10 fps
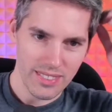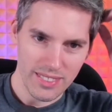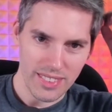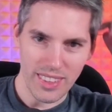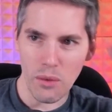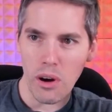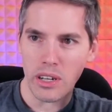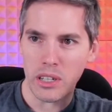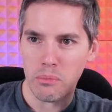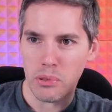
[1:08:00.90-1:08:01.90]
I want
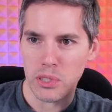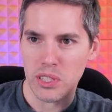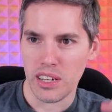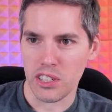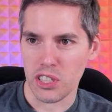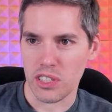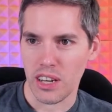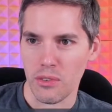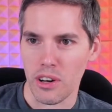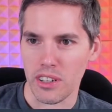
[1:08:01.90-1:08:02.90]
it in percentages. I
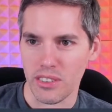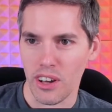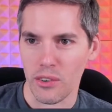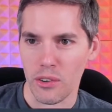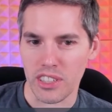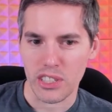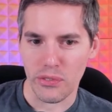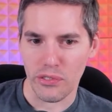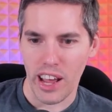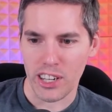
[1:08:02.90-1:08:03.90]
don't want it. I don't want these
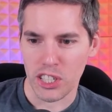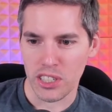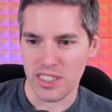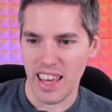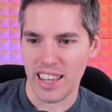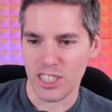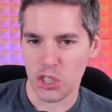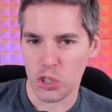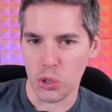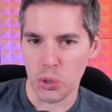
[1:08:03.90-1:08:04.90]
fractions. That's
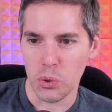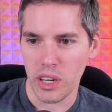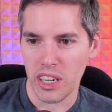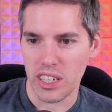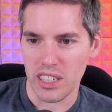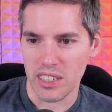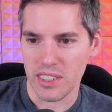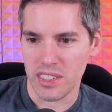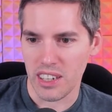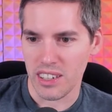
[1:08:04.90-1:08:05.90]
too
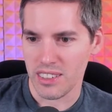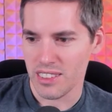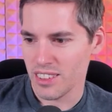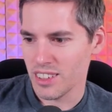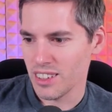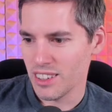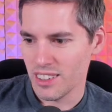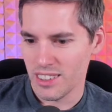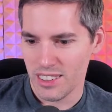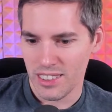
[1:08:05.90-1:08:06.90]
easy.
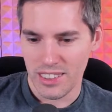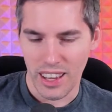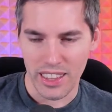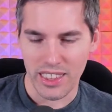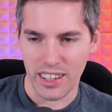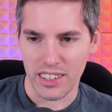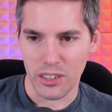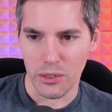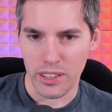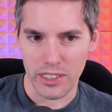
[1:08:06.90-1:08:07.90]
I think I did it
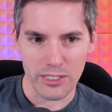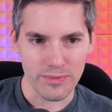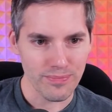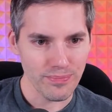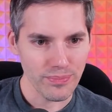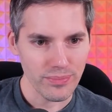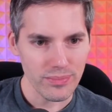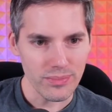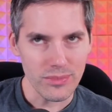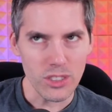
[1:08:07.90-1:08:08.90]
right though.
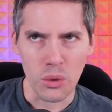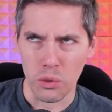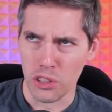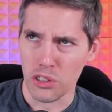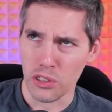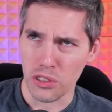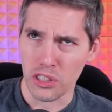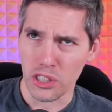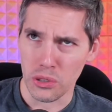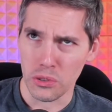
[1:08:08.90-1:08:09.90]
one in
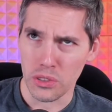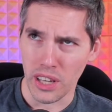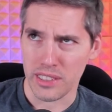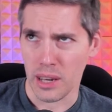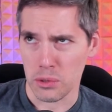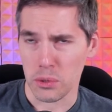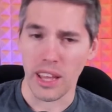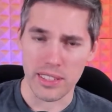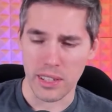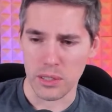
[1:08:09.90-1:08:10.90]
thirty-two, yeah, times three.
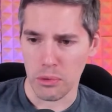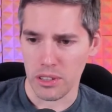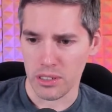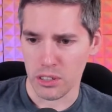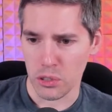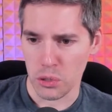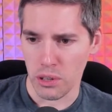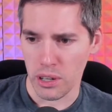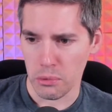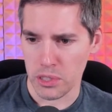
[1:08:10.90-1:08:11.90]
That sounds about like close to one
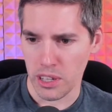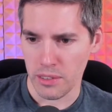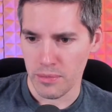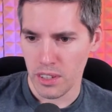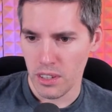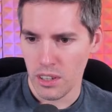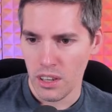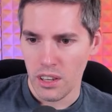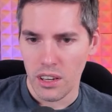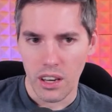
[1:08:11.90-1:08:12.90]
hundred percent.
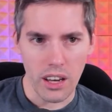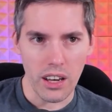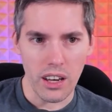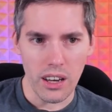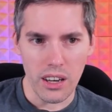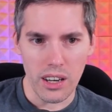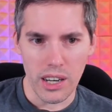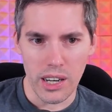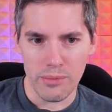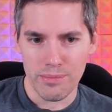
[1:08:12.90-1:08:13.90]

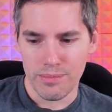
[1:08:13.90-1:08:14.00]
Um,